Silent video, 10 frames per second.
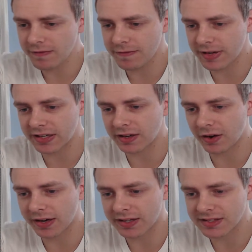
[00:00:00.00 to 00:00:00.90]
don't
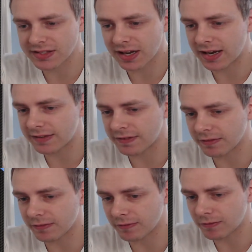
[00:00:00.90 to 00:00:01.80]
think I can see
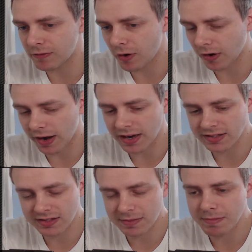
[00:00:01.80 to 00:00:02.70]
anything wrong
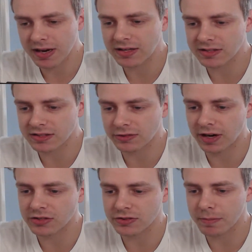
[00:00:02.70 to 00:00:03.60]
unless there's a major
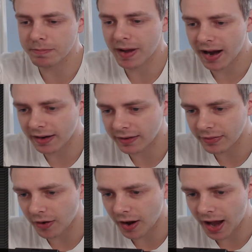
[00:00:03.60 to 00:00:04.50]
scratch on the
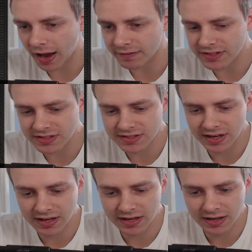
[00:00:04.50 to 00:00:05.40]
back that I haven't
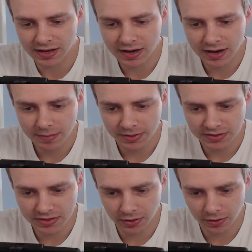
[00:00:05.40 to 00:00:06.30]
seen,
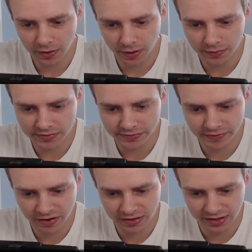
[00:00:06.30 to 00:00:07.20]
because the hollow is
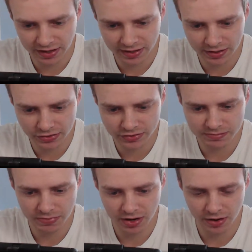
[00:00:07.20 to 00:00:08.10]
very clean, and
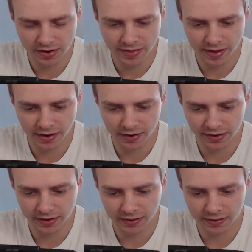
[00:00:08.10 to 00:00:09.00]
using my light there
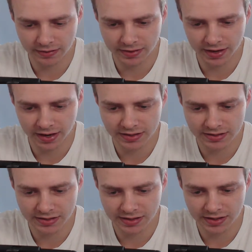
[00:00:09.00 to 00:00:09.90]
I can't
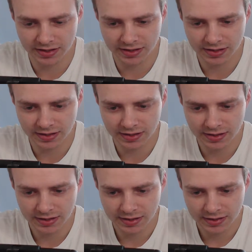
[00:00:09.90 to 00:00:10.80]
actually
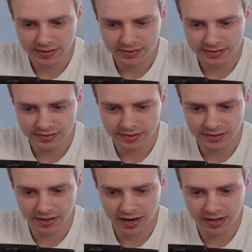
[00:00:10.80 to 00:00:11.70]

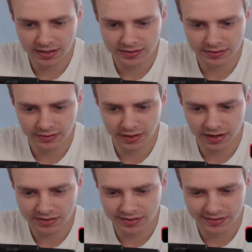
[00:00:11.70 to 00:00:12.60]
see any
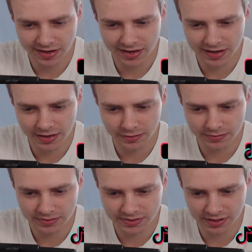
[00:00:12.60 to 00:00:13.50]
actually there's a
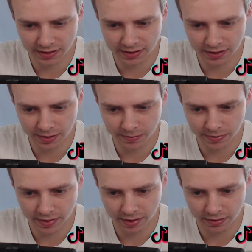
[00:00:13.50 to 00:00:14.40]
little dent
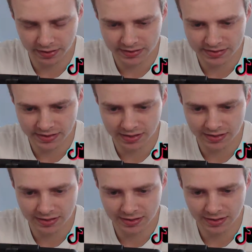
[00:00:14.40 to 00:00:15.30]
up there I can
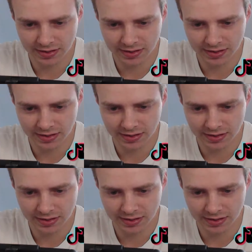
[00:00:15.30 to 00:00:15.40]
see.